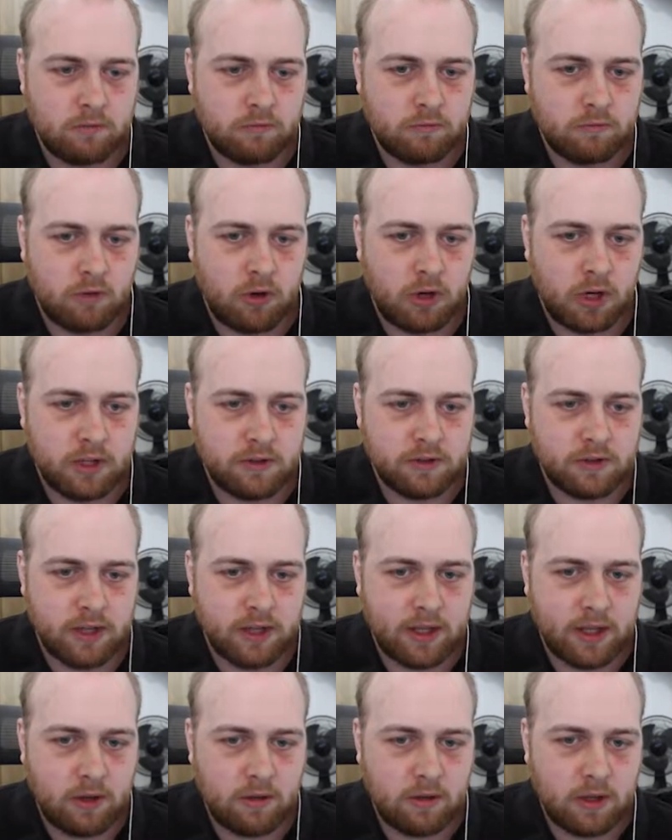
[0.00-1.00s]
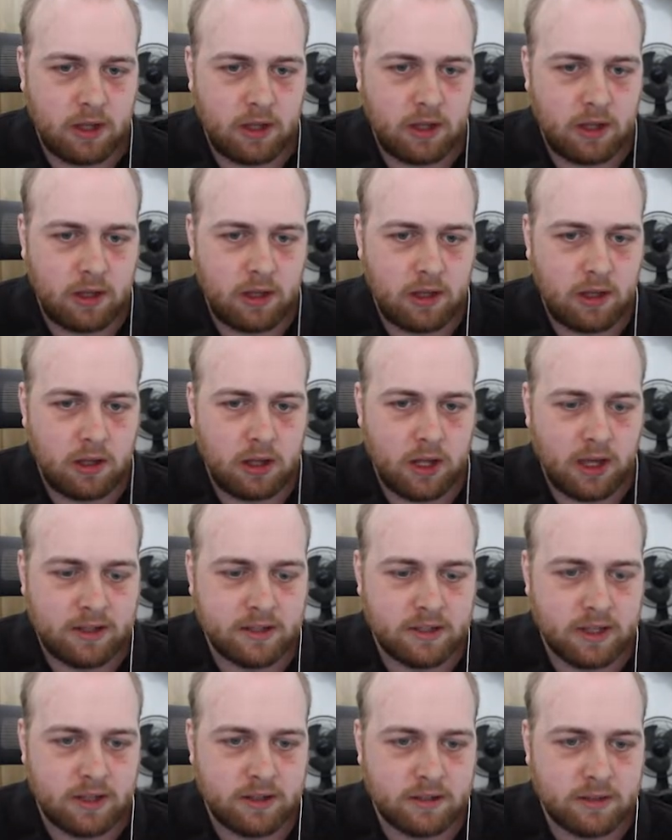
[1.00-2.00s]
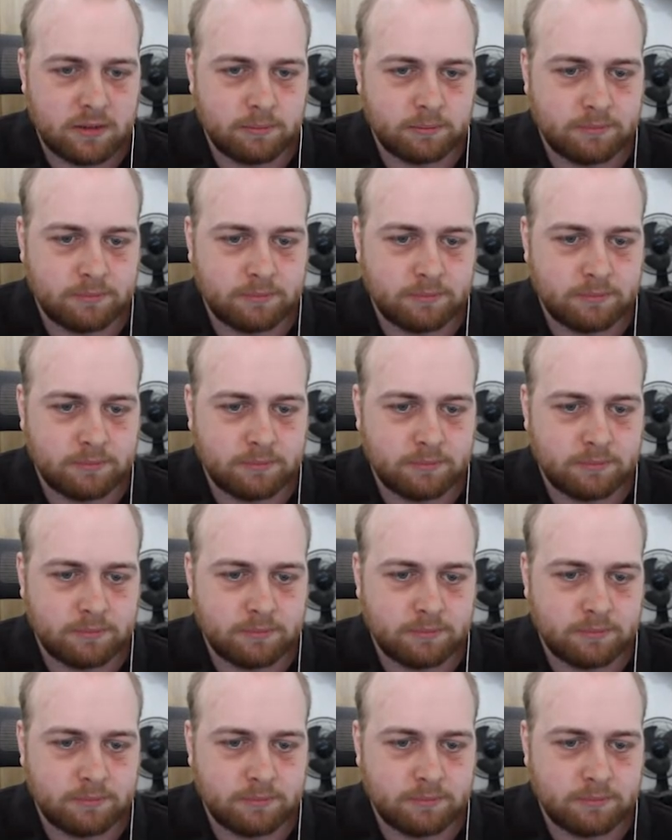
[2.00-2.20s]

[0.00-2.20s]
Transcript: Right, let's take out the 8-8.